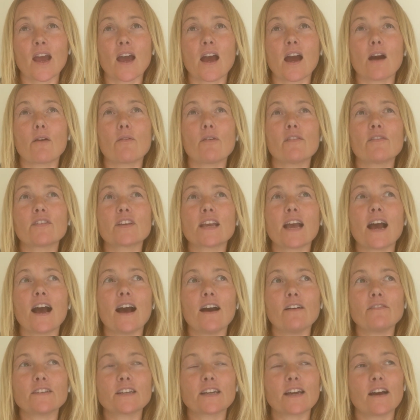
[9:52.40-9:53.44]
However, you
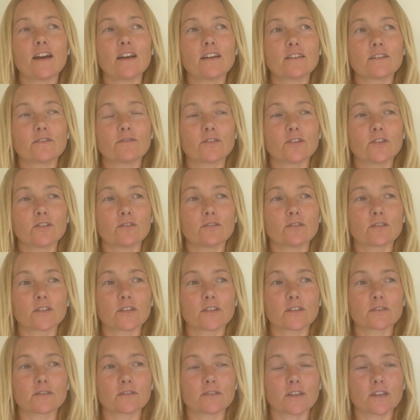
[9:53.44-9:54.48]
have to kind of look,
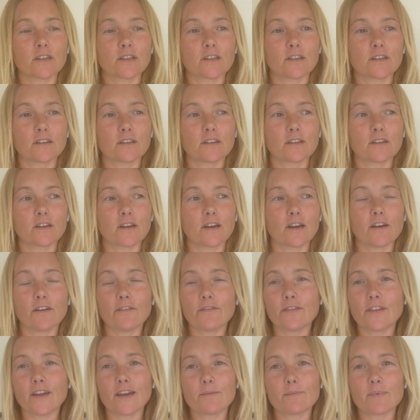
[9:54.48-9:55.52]

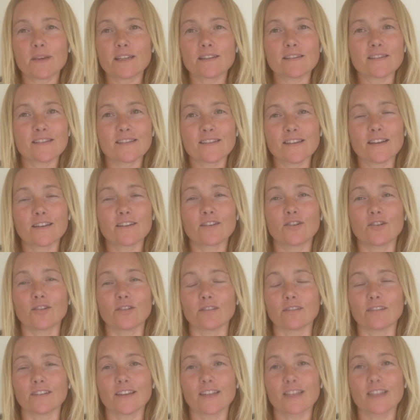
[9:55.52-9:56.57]
have they been
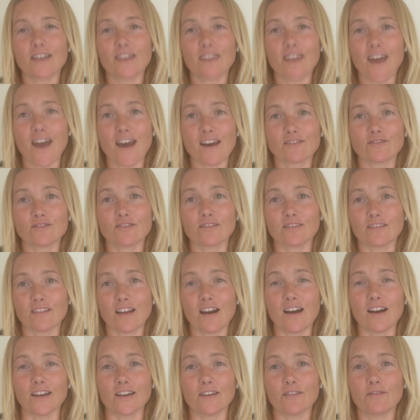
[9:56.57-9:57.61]
single in their adult
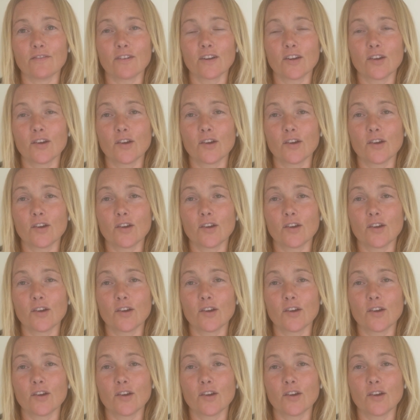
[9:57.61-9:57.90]
life?